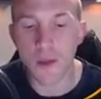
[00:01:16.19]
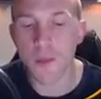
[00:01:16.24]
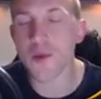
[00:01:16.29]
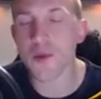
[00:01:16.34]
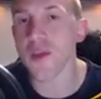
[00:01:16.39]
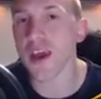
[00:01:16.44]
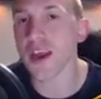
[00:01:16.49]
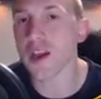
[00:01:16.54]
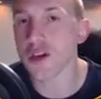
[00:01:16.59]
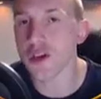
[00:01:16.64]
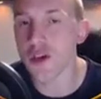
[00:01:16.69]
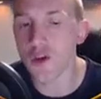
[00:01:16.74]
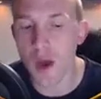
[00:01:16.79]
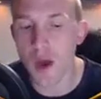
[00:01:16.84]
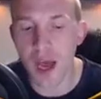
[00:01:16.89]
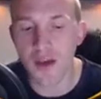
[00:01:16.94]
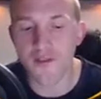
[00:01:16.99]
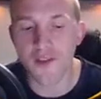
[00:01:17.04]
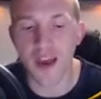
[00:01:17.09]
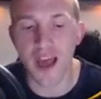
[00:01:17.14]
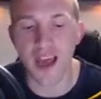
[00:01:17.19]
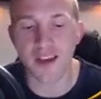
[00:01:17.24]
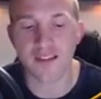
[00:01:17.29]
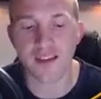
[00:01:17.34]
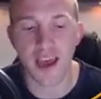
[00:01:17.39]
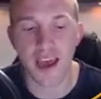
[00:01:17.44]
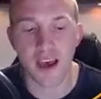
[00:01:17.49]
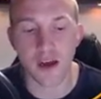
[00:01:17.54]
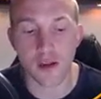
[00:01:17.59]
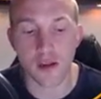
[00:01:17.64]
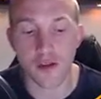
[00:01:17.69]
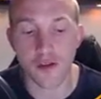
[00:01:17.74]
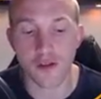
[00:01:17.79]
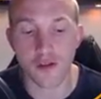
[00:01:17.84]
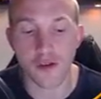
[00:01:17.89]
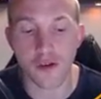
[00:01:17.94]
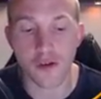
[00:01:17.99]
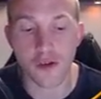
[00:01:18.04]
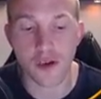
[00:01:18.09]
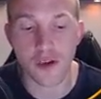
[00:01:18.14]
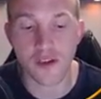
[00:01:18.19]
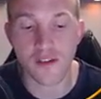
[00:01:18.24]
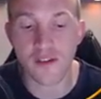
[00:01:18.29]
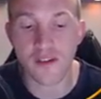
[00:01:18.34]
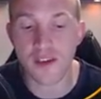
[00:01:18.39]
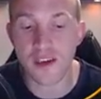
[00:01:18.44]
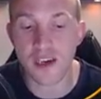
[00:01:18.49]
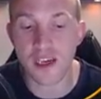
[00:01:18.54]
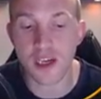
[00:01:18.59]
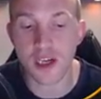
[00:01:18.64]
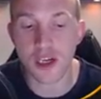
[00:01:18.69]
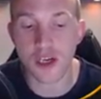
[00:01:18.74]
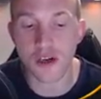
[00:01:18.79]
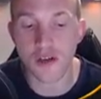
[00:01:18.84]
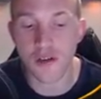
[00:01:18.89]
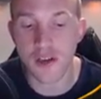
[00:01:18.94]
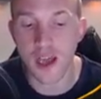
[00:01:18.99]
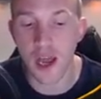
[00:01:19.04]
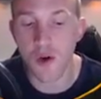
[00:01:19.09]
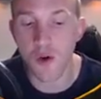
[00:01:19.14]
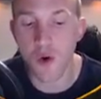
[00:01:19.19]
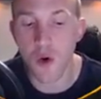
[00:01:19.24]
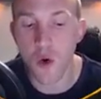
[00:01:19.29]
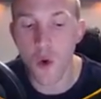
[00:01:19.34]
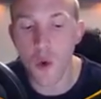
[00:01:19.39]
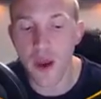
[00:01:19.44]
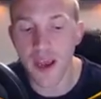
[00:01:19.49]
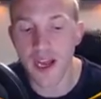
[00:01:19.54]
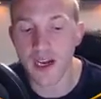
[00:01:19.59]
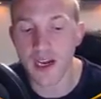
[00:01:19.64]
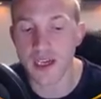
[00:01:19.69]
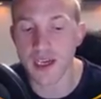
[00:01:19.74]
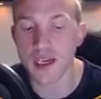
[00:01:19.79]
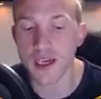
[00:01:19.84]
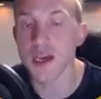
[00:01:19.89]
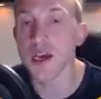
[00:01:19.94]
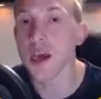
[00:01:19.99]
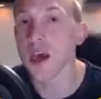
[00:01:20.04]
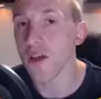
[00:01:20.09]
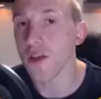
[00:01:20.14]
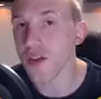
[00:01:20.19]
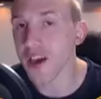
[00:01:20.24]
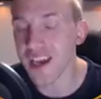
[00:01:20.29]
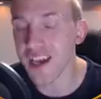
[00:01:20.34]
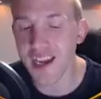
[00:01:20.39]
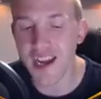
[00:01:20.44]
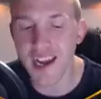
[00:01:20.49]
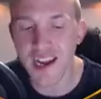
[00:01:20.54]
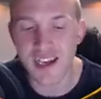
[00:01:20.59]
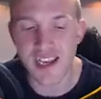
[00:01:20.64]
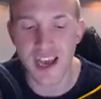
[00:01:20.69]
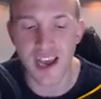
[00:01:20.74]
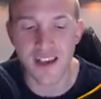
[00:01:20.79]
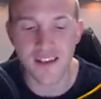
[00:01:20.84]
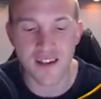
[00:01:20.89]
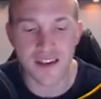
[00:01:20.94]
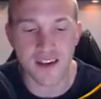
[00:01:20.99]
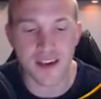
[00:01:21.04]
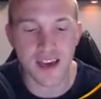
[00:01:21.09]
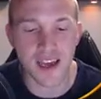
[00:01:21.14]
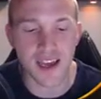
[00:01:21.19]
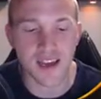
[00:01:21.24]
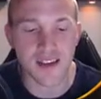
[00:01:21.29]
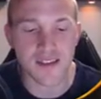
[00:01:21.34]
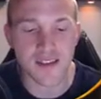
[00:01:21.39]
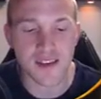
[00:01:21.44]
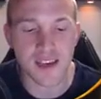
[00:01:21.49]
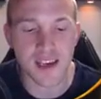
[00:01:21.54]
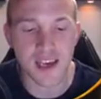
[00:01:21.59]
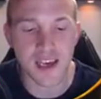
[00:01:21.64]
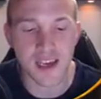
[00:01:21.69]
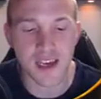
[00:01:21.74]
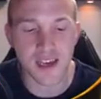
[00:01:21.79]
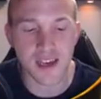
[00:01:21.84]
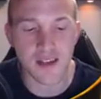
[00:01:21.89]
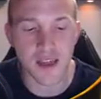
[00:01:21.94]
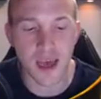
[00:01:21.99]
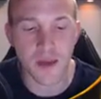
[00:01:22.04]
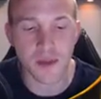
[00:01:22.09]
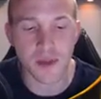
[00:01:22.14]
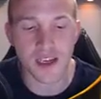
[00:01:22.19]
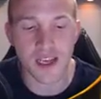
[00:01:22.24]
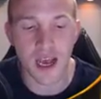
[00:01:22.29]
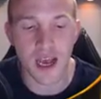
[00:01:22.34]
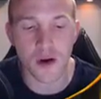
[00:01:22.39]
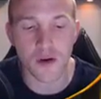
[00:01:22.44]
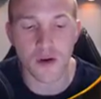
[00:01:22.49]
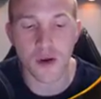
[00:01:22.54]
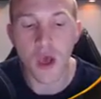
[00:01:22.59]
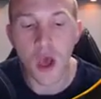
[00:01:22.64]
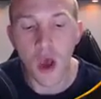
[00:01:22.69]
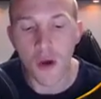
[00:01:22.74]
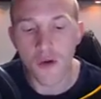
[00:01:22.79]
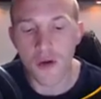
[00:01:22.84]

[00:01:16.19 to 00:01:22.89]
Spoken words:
but they do have less health, so you can see just how quickly the Giga Tesla is taking them down.